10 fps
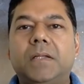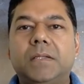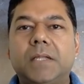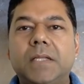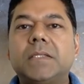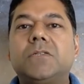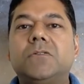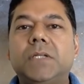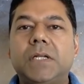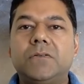things that you
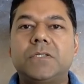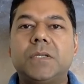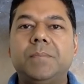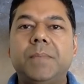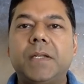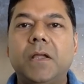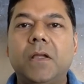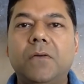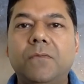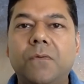needed to submit
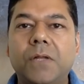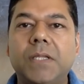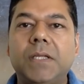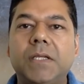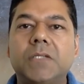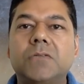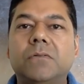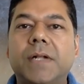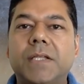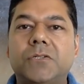for the soul
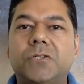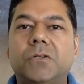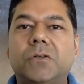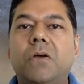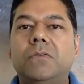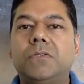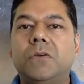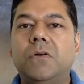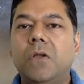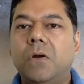transition code.
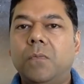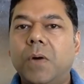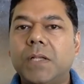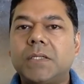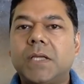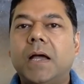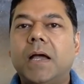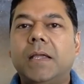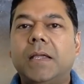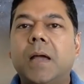So once
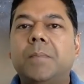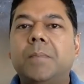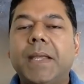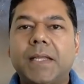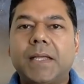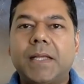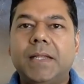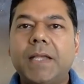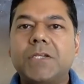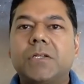I make the
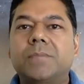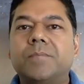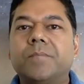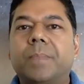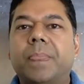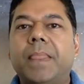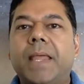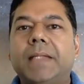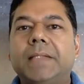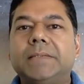connection,
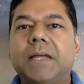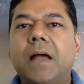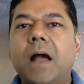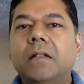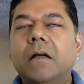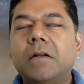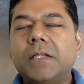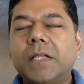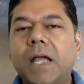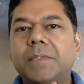then a lot of
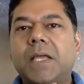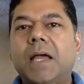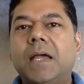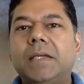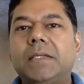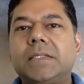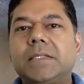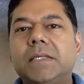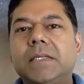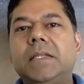times I
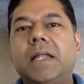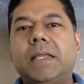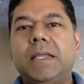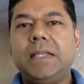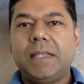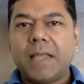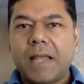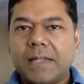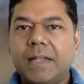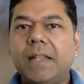see that in
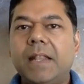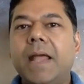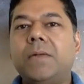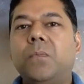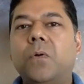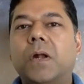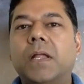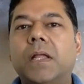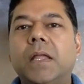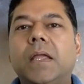that
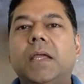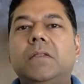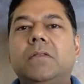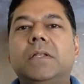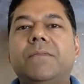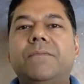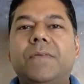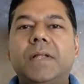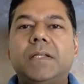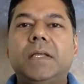network,
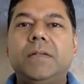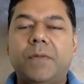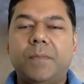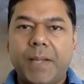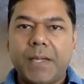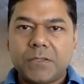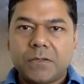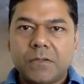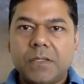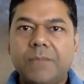different
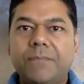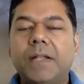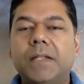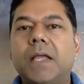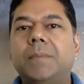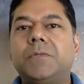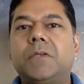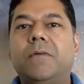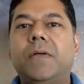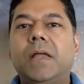information, different types of